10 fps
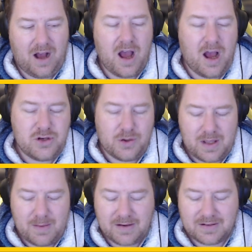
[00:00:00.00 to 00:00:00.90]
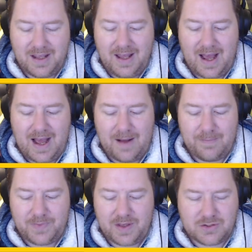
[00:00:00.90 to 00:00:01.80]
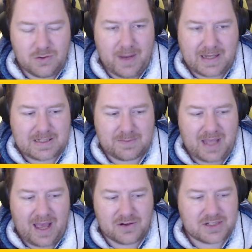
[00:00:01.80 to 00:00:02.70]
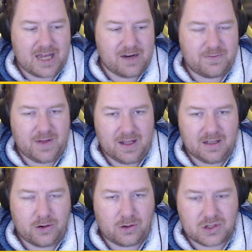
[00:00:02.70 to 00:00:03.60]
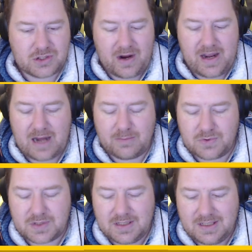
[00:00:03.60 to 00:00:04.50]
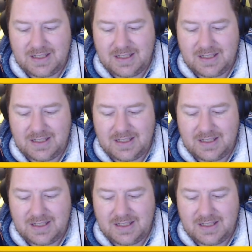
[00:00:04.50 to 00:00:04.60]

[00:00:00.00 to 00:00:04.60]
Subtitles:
I knew what you meant. That do make some chaos out of local Australian animals.